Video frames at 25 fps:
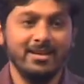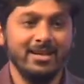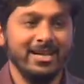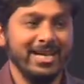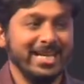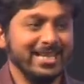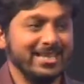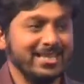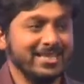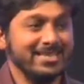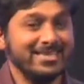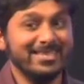
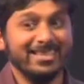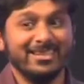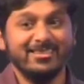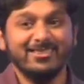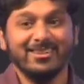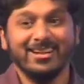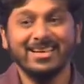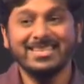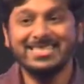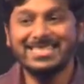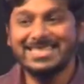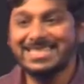It is the
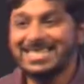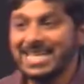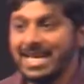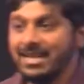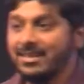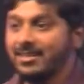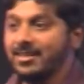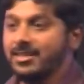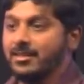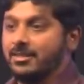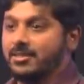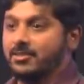
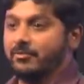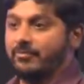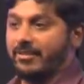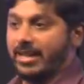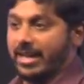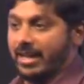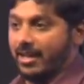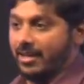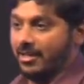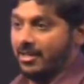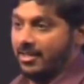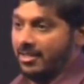transcendent
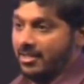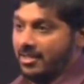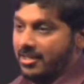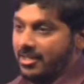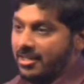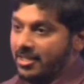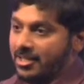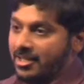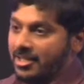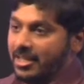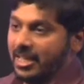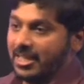way.
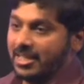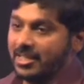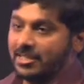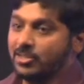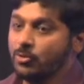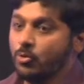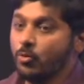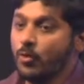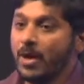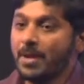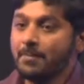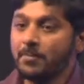It is
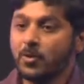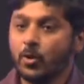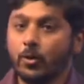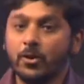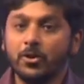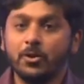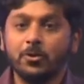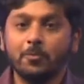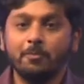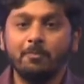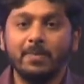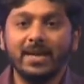who I'm
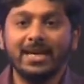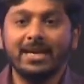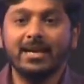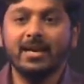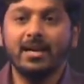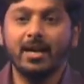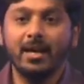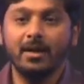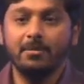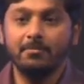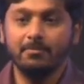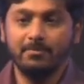going to
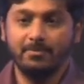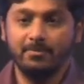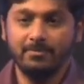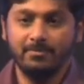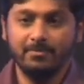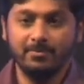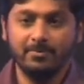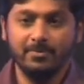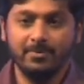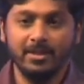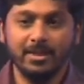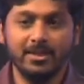become.
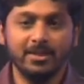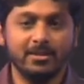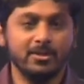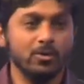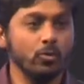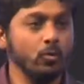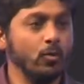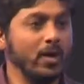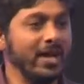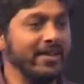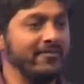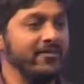It is
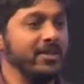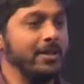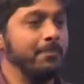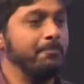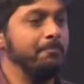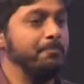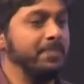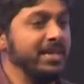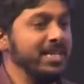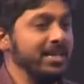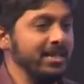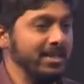who I will
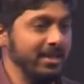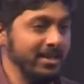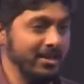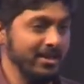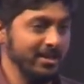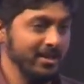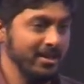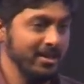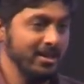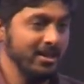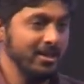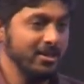
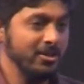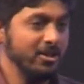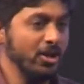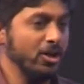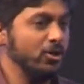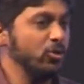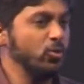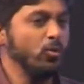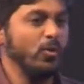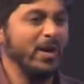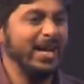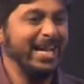be,
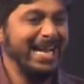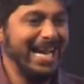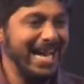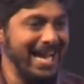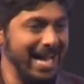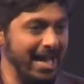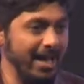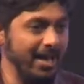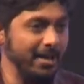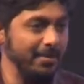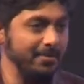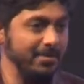not who I
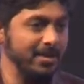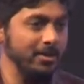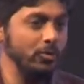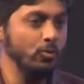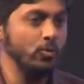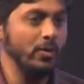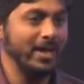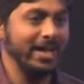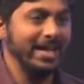am and who